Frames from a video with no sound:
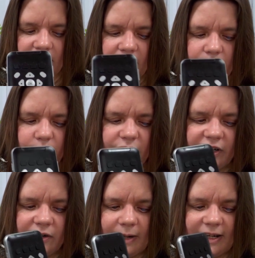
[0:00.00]

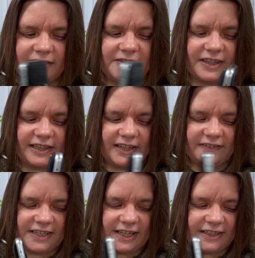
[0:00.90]
Moving around to the
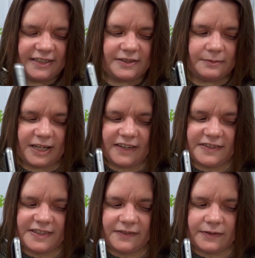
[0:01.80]
left edge, we have
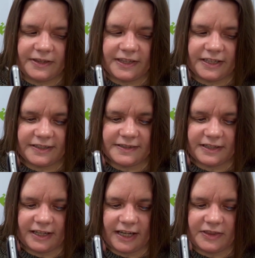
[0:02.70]
several things.
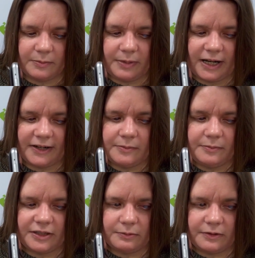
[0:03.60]
At the bottom,
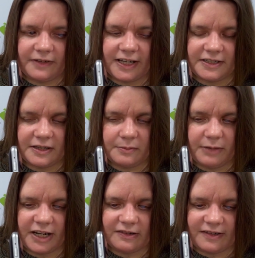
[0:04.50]
you will find the
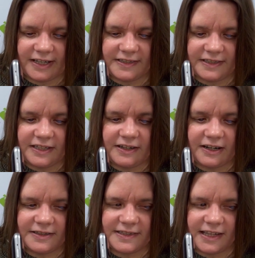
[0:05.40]
micro SD
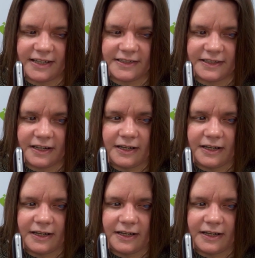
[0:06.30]
card slot.